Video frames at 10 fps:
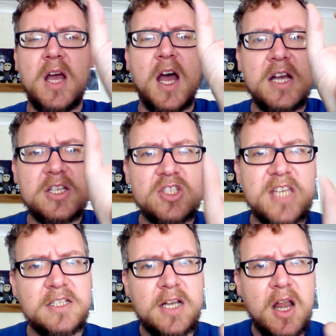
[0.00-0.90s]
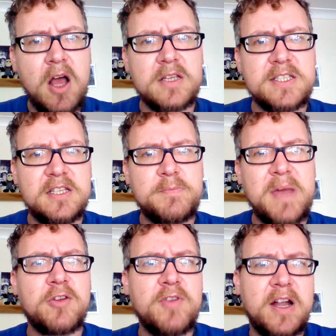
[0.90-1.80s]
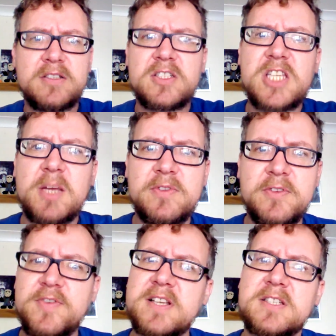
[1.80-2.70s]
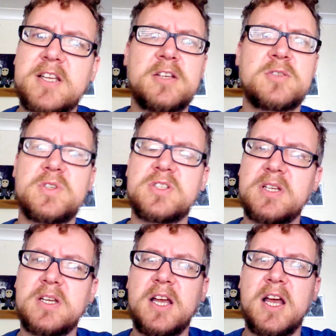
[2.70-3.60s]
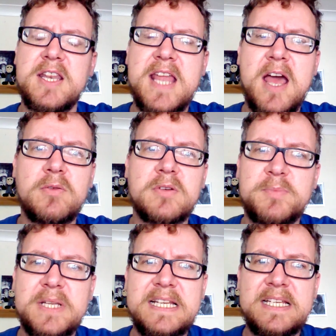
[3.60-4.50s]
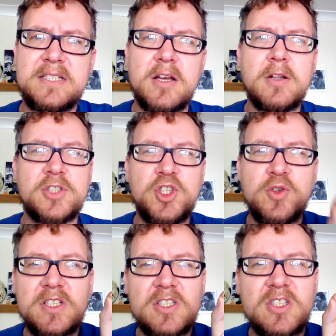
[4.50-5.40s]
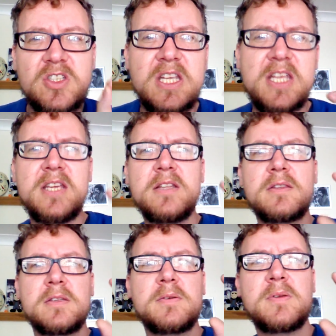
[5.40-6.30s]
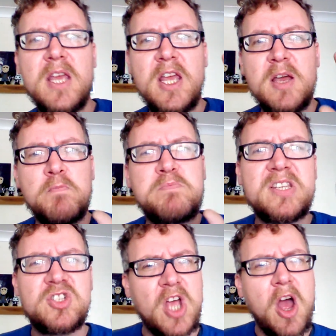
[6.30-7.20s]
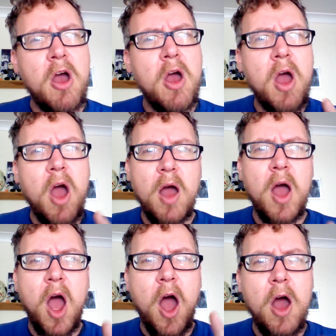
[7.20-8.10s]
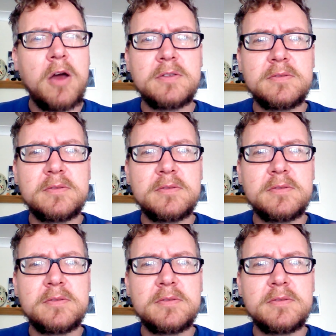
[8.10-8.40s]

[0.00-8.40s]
stained glass in the background and some of the frescoes, which are now completely dulled, you can see the bizarre art